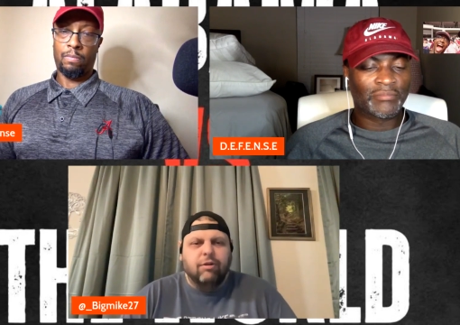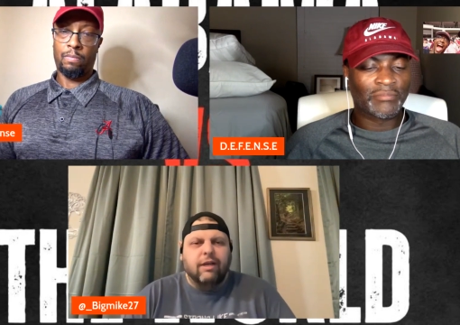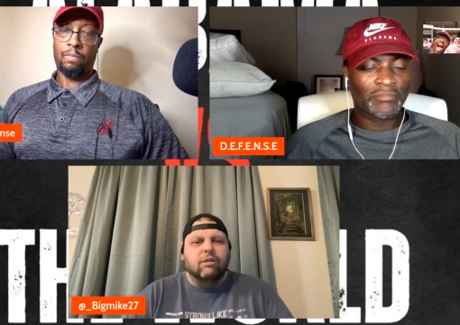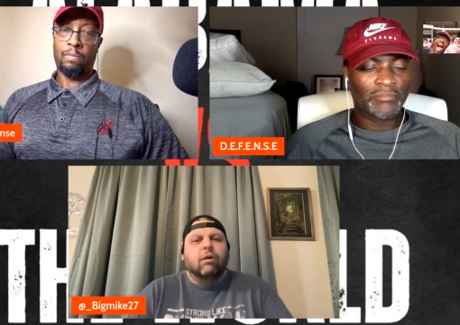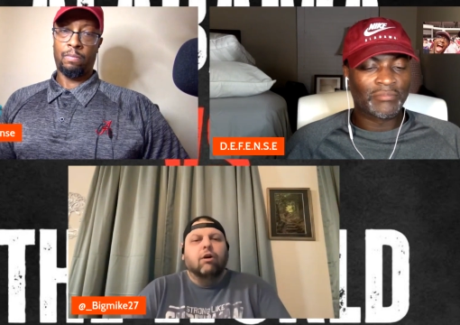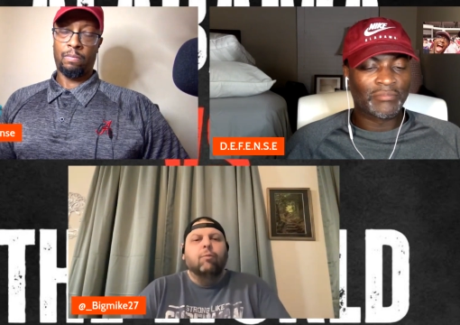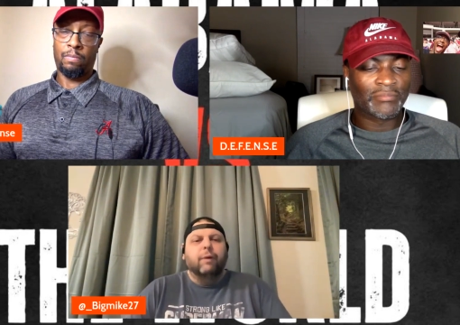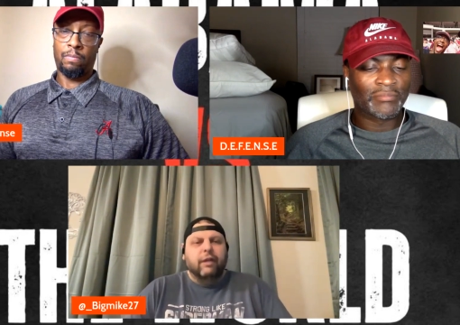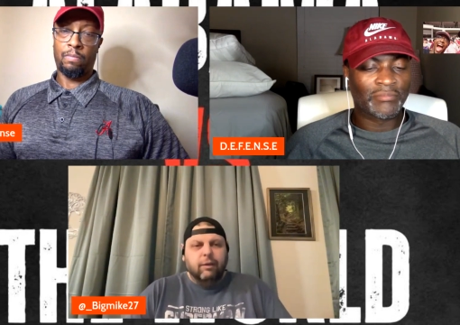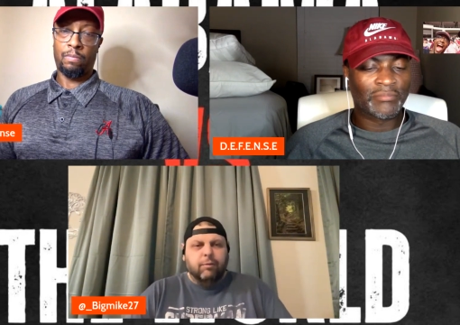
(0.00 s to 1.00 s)
Speaker 1: guys are
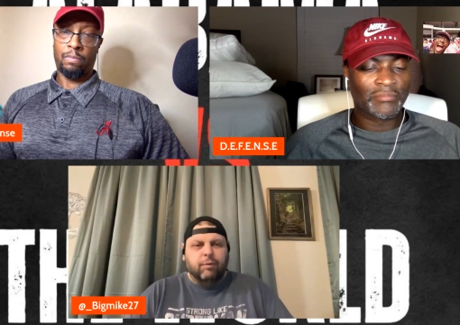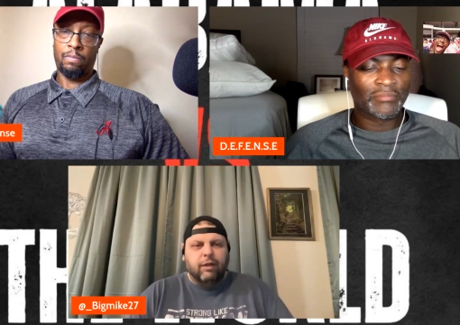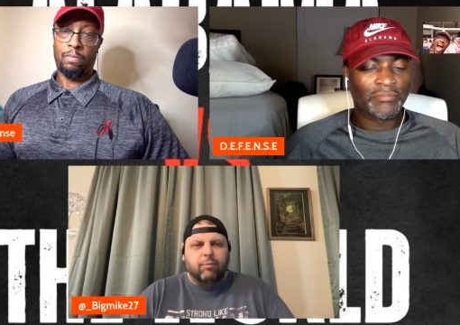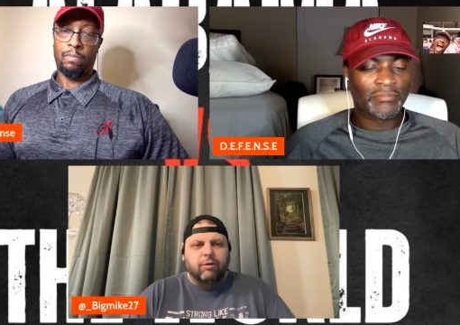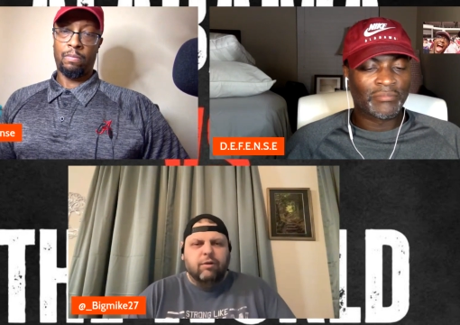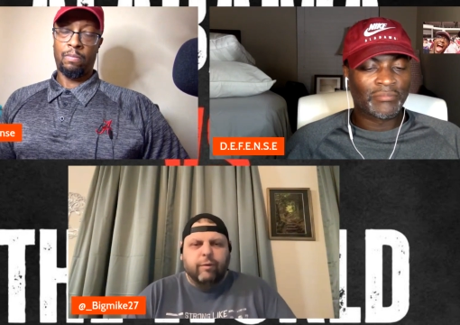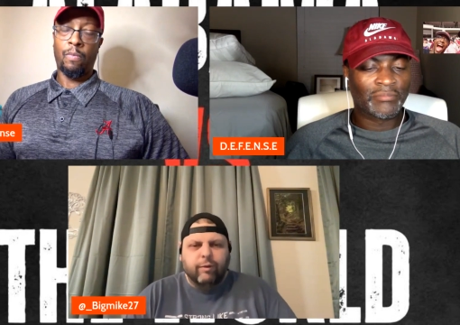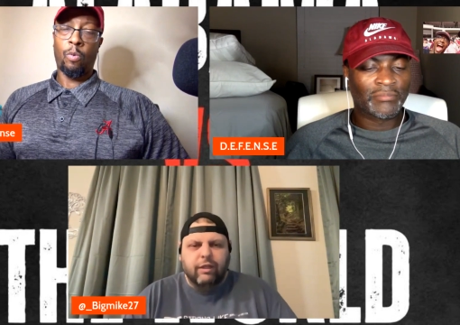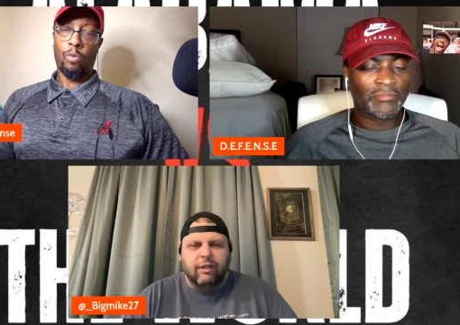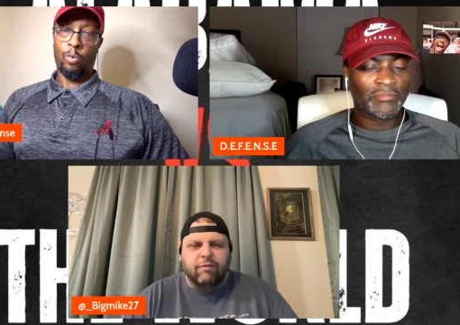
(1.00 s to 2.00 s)
opening up the playbook. We
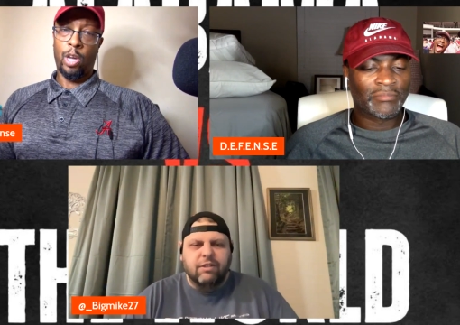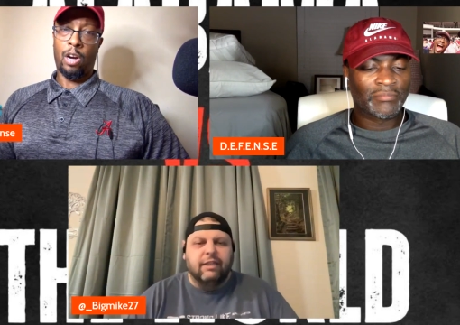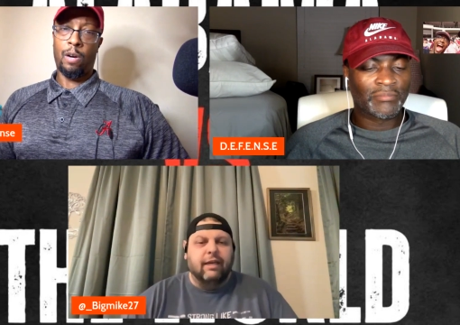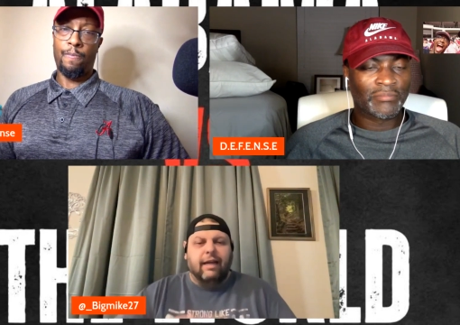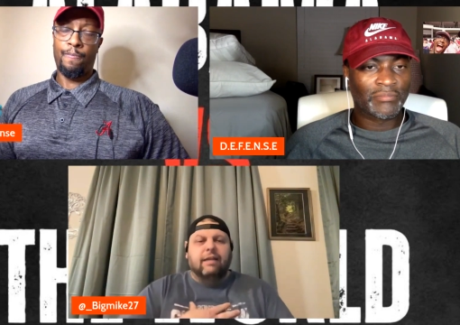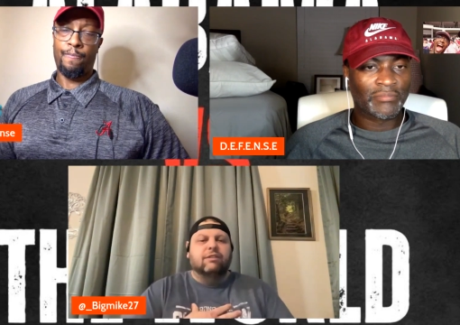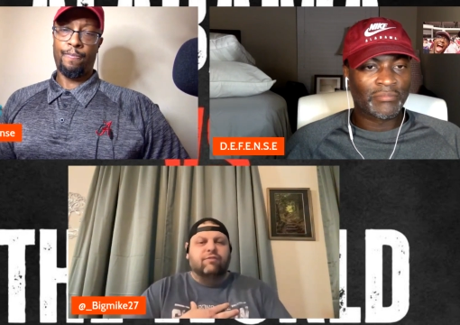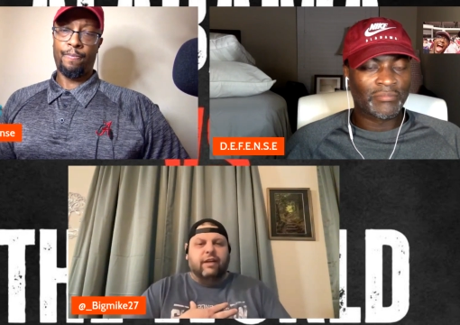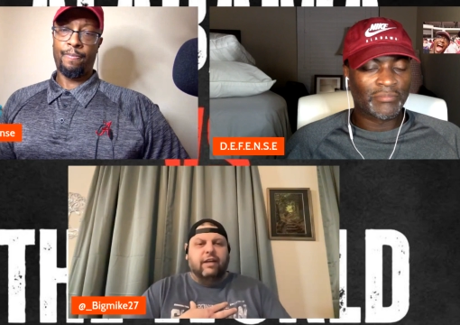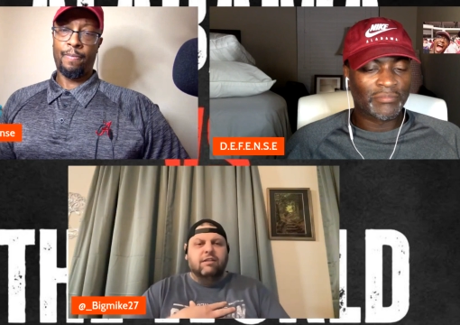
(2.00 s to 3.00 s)
really love to we see are. that as
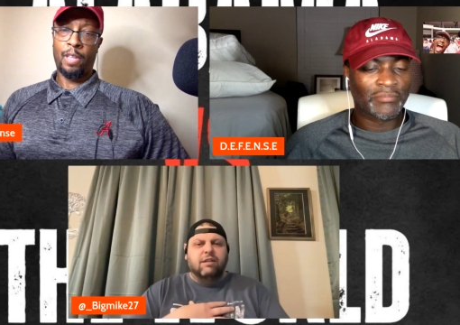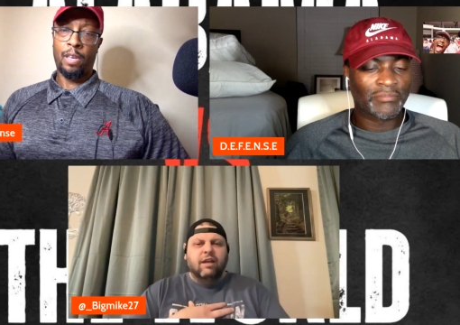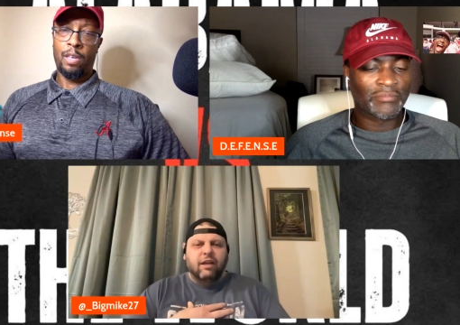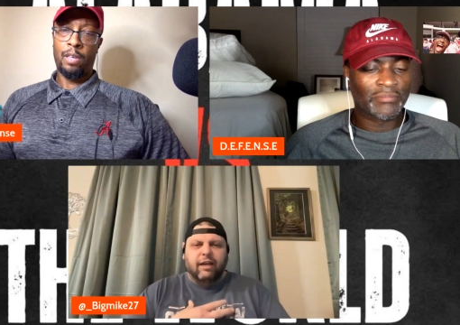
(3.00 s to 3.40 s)
fans.